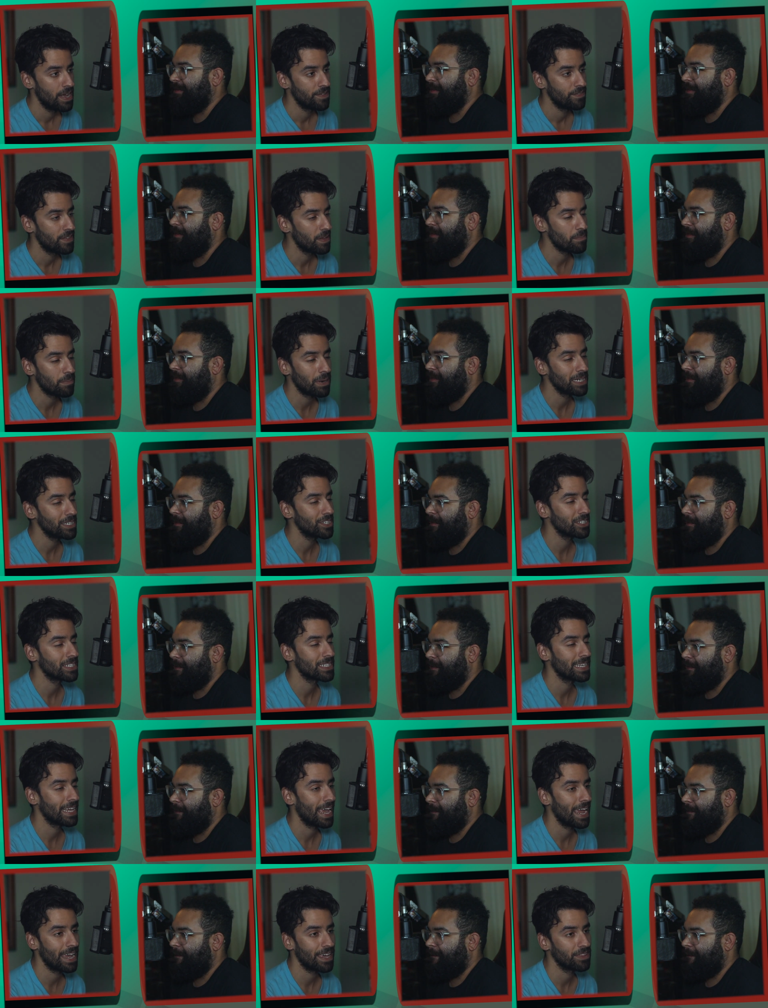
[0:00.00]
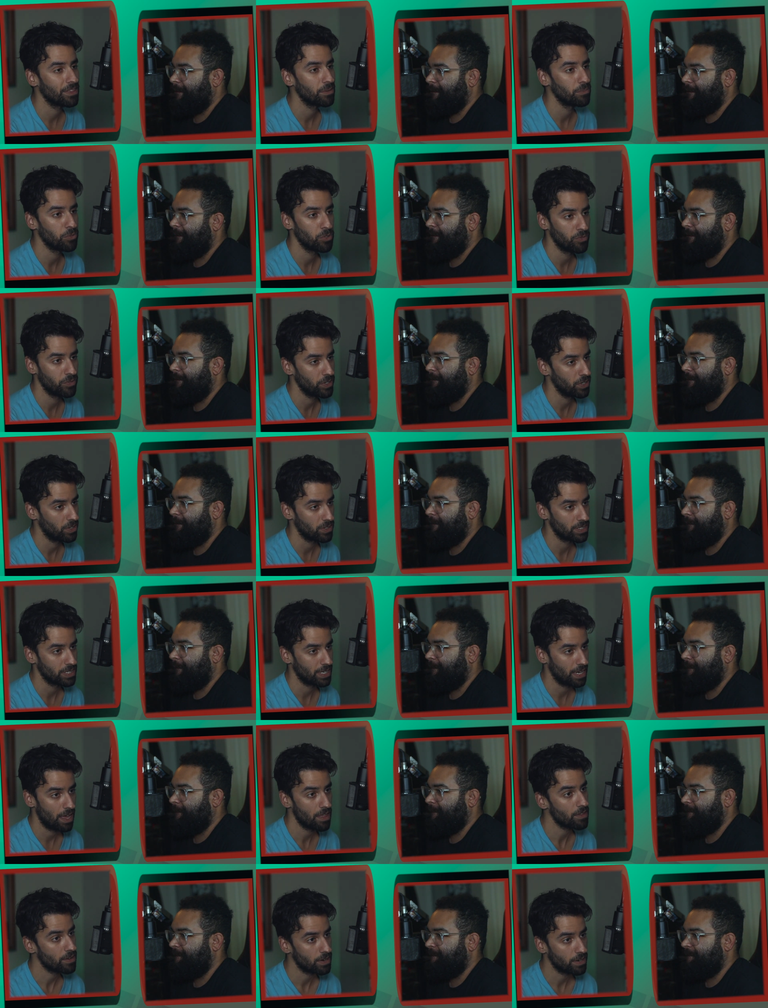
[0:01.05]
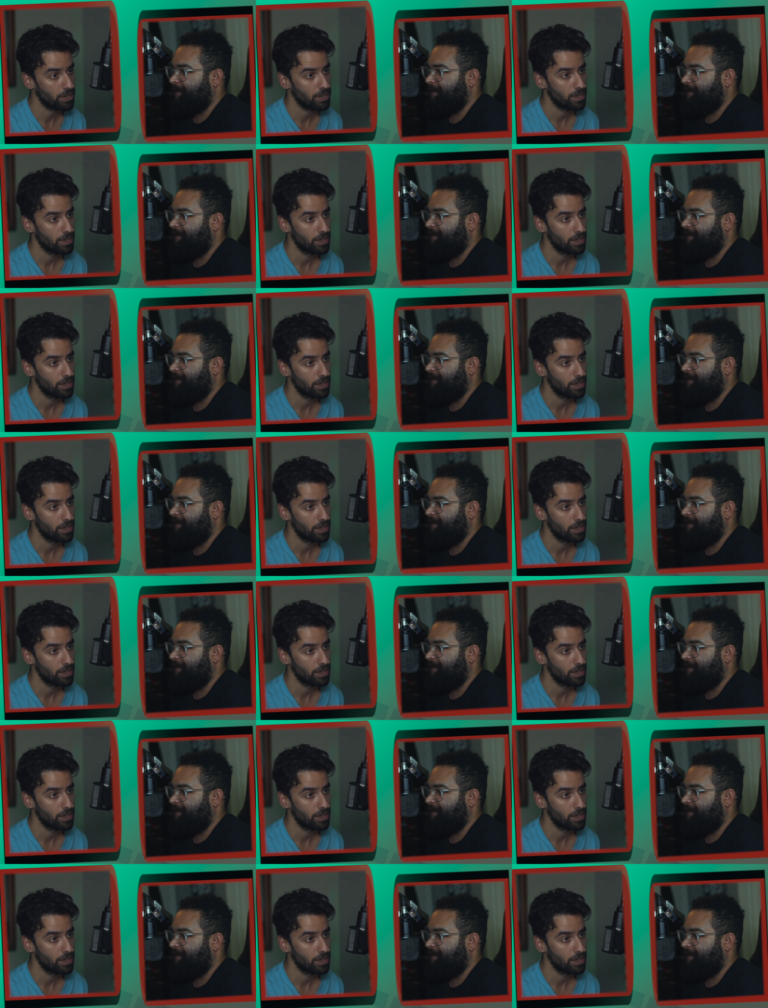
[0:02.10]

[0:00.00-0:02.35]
Speaker 1: they might just can the movie altogether.